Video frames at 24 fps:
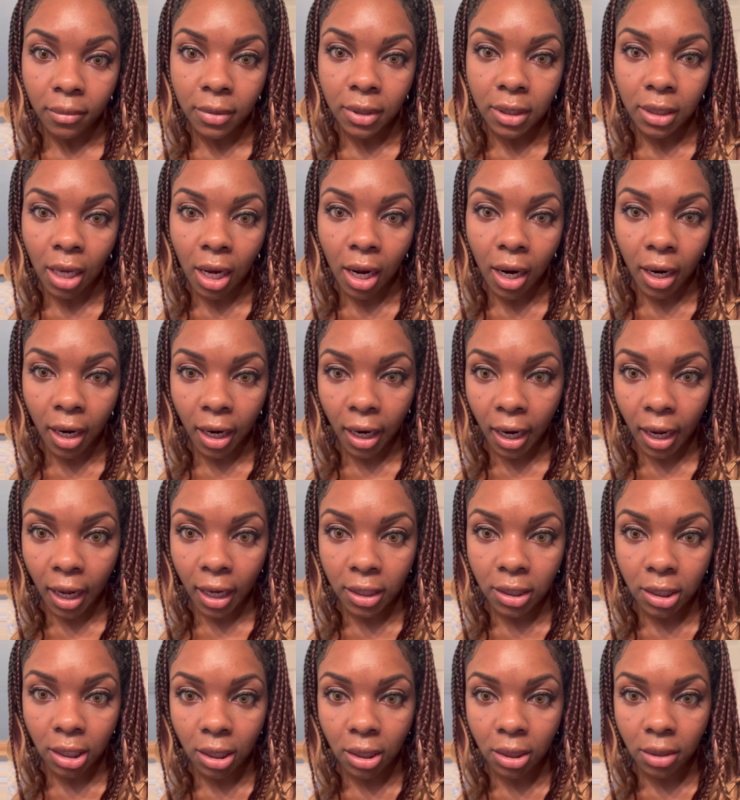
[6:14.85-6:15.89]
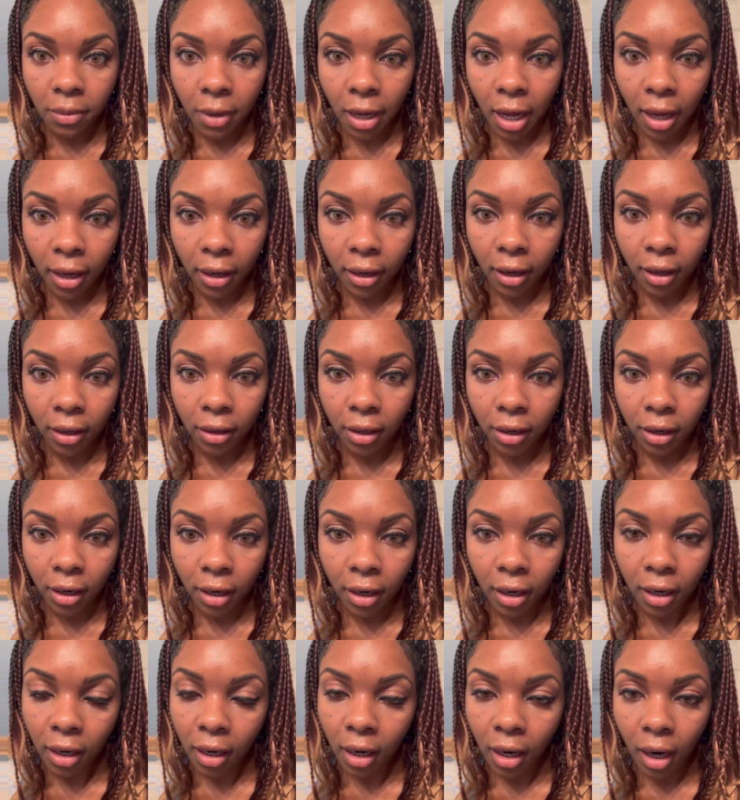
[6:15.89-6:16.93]
sorry, I changed my eye
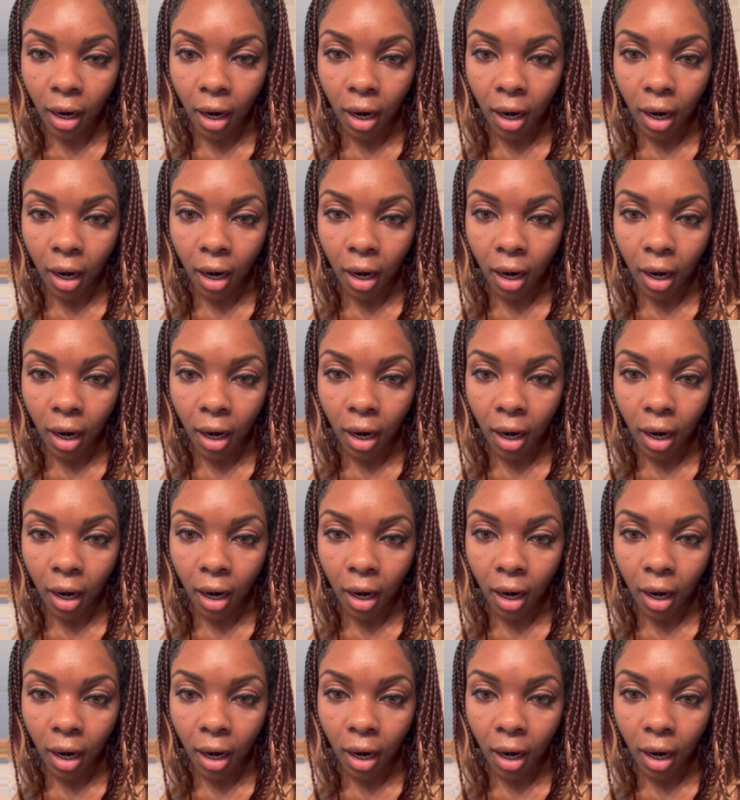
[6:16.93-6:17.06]
color,